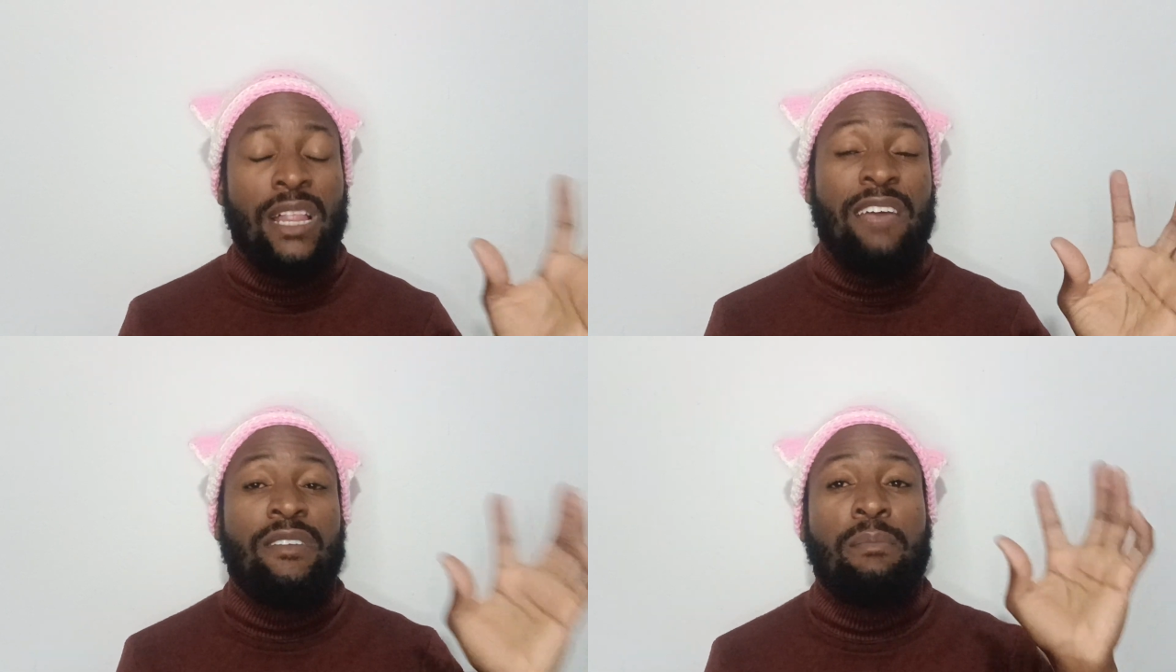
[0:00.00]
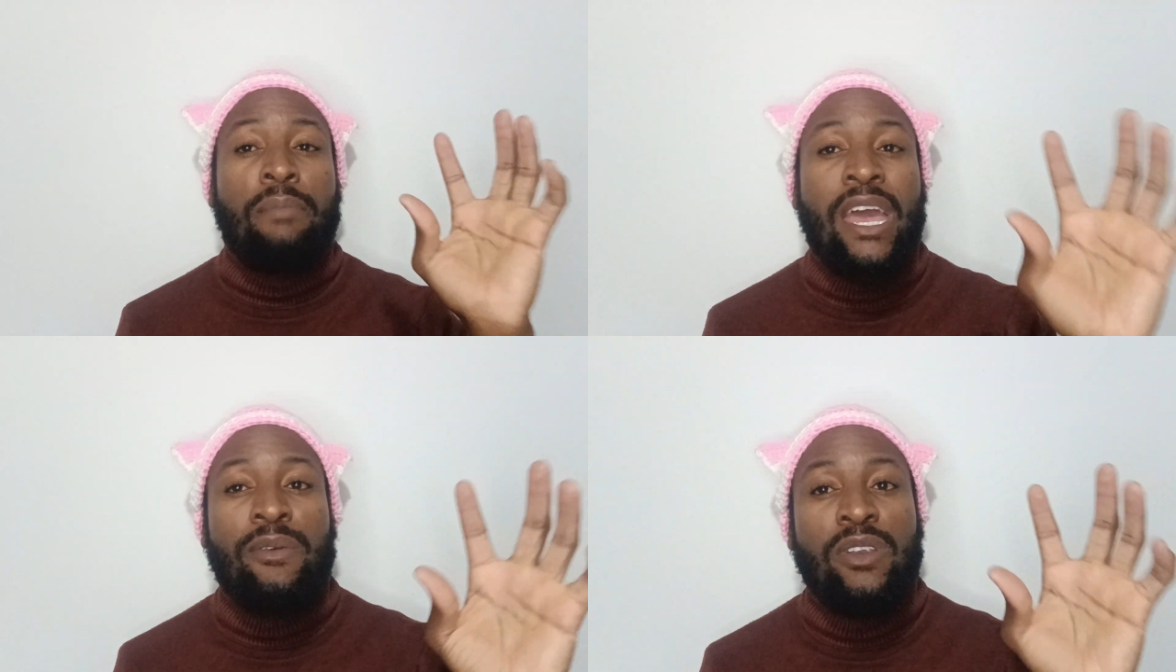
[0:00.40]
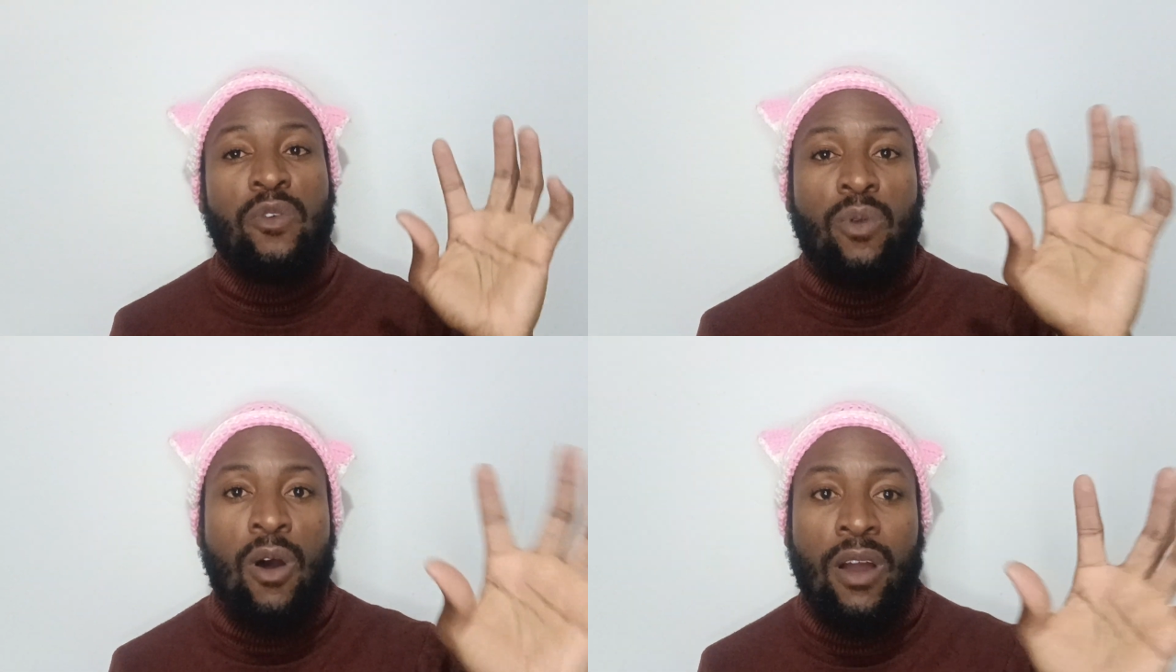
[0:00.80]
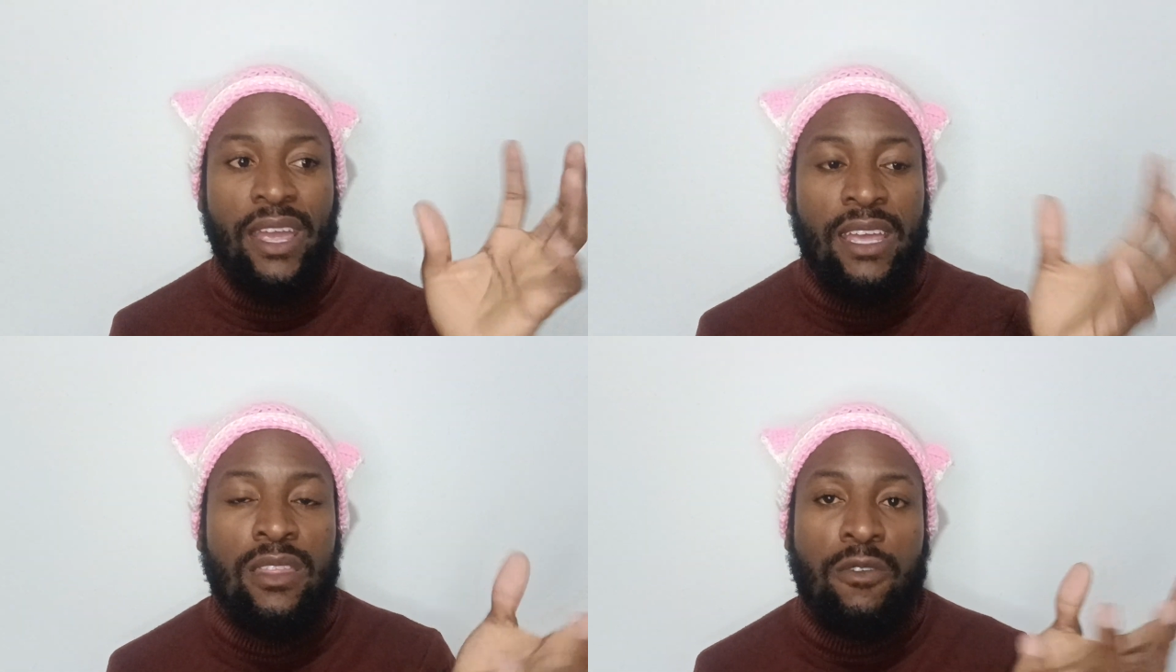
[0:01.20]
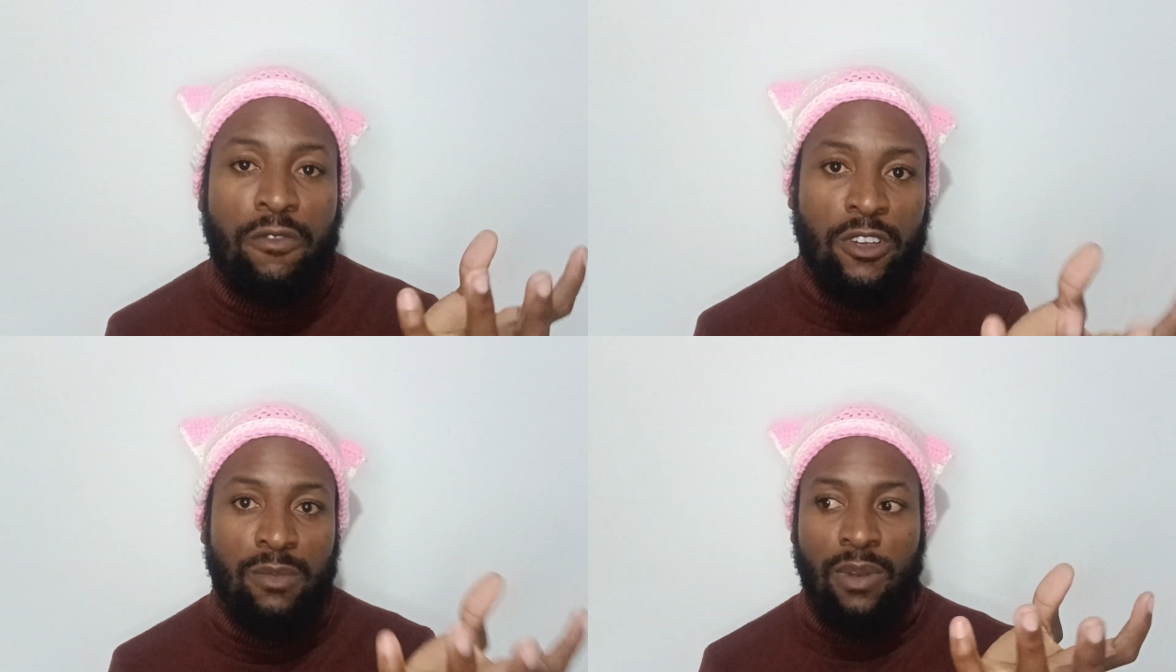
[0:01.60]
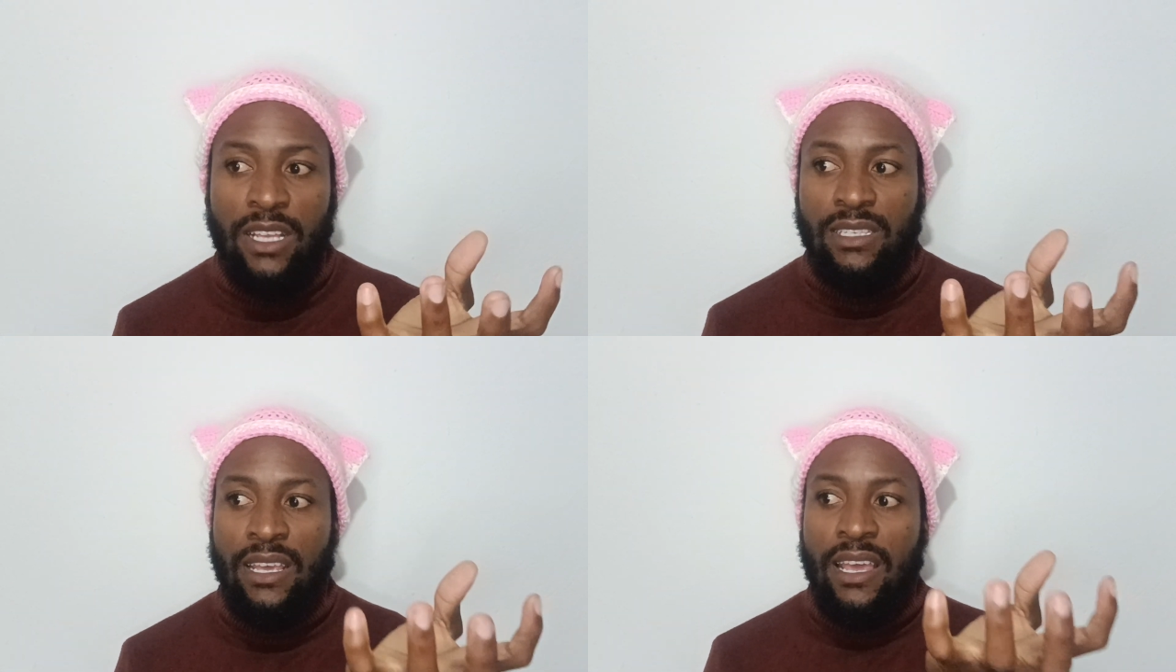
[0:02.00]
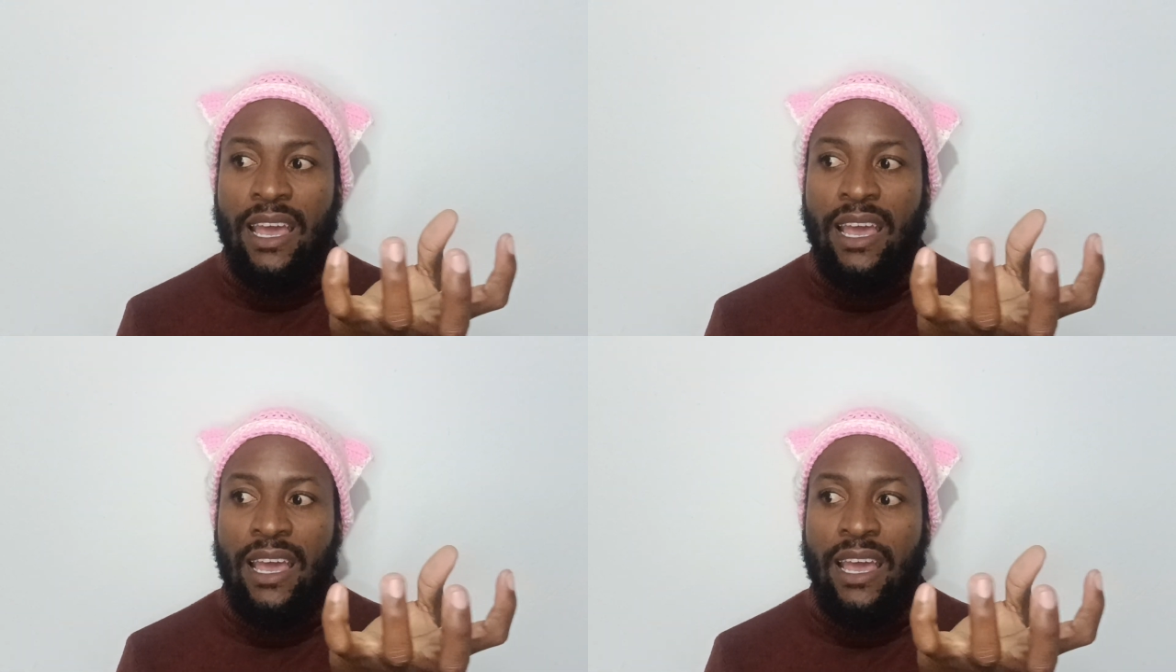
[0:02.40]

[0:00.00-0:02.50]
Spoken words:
having married wrong in the first place.